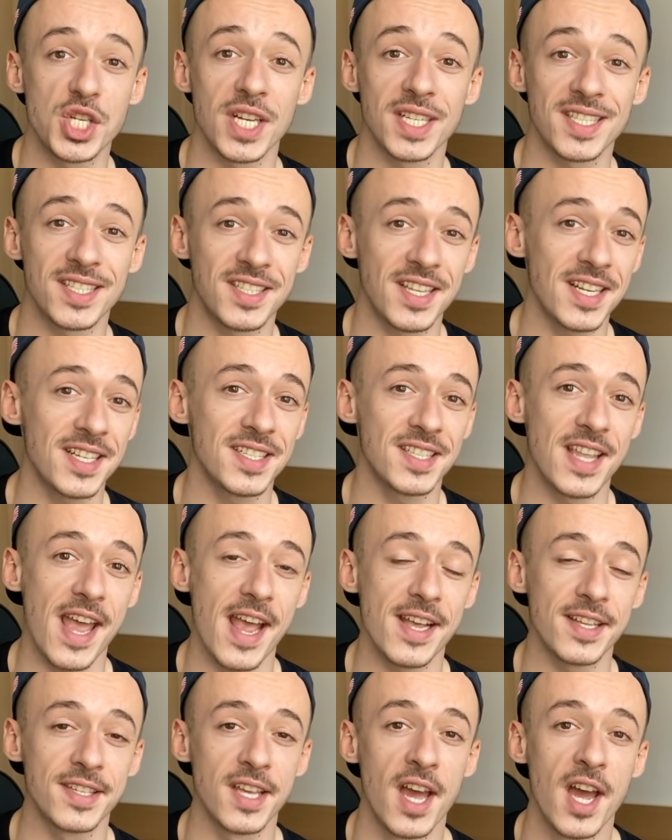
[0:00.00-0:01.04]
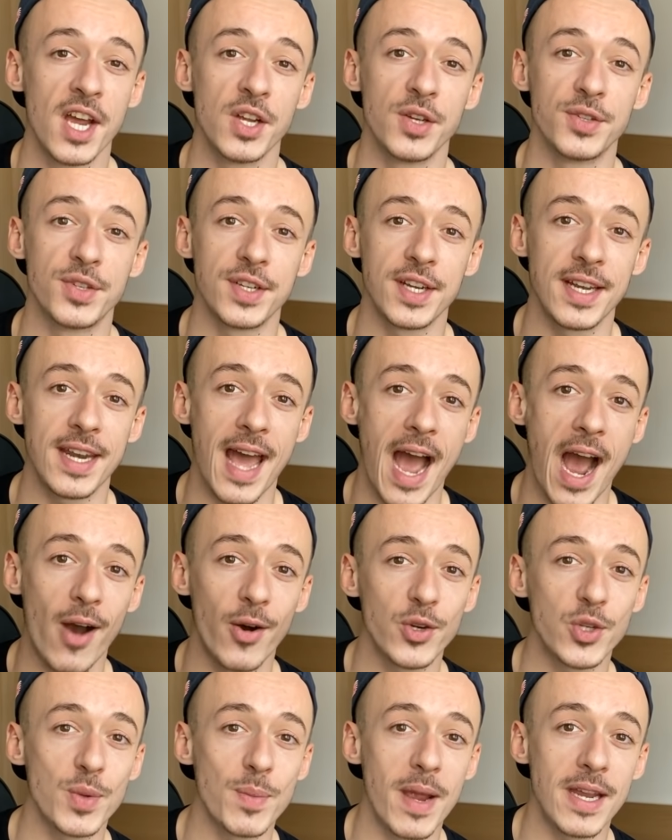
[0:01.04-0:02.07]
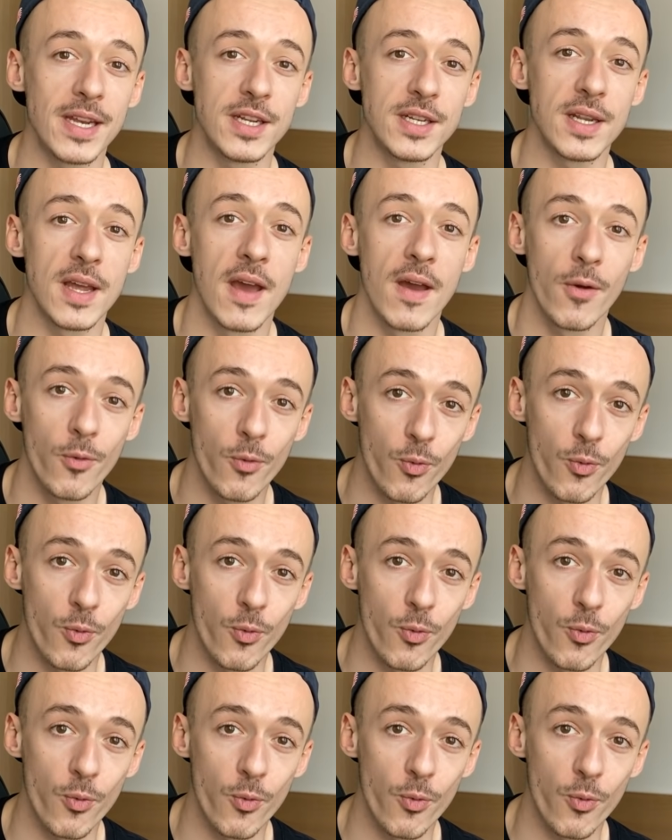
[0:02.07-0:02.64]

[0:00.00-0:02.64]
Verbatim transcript: in just six days using an automated